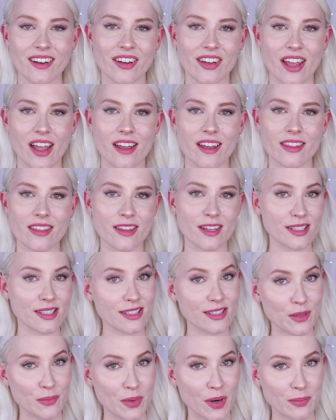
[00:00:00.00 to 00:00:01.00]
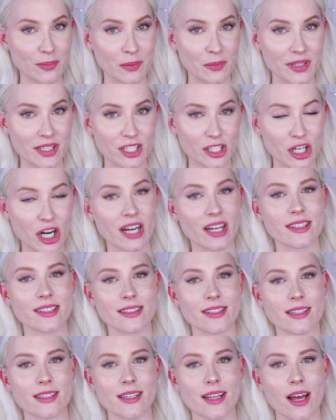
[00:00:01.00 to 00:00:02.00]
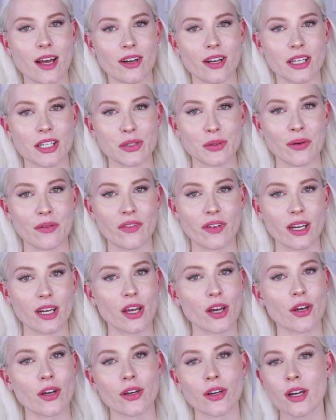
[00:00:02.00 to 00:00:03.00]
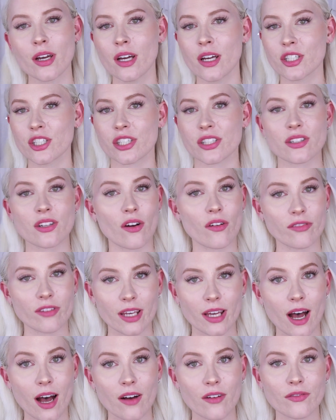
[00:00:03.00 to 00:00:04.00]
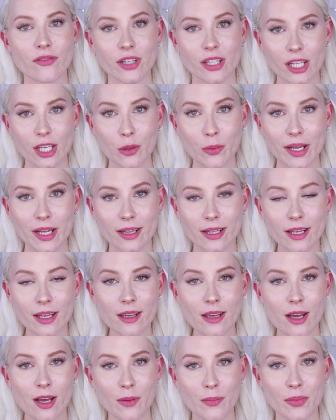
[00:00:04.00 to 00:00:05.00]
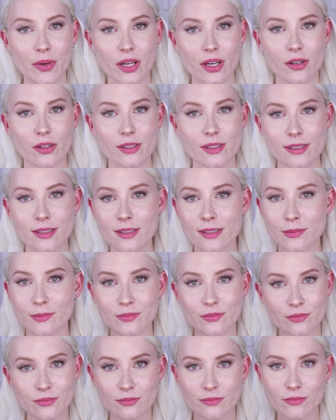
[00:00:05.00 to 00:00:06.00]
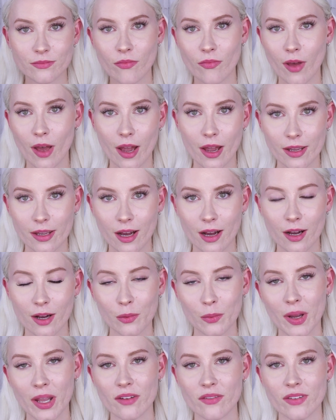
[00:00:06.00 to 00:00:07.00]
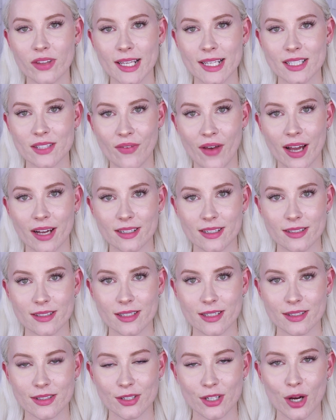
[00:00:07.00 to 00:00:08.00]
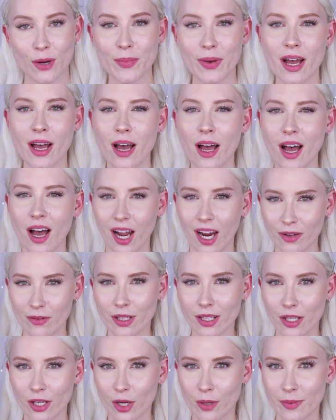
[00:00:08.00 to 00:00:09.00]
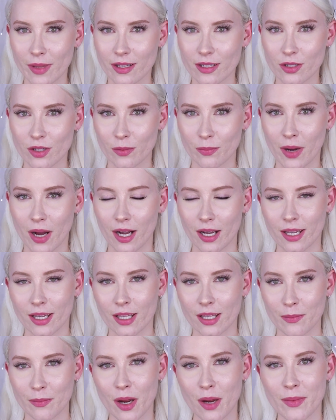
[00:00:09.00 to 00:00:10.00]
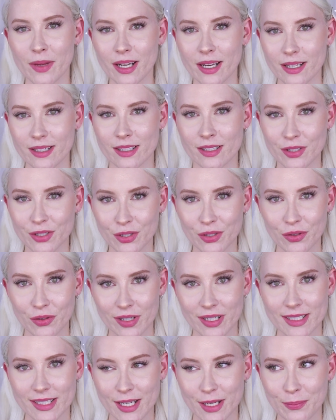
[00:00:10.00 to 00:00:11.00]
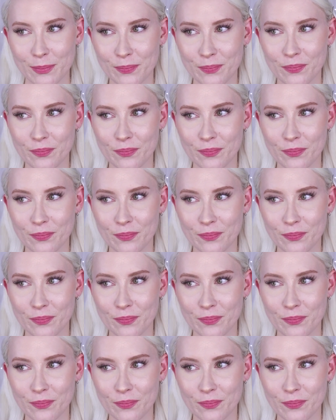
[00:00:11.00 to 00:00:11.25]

Okay, this is the problem with trying to sit down and do a video just off the cuff really quickly, because I can't wait for these factors to stop. I really hope that dog barking at the moment isn't too noisy.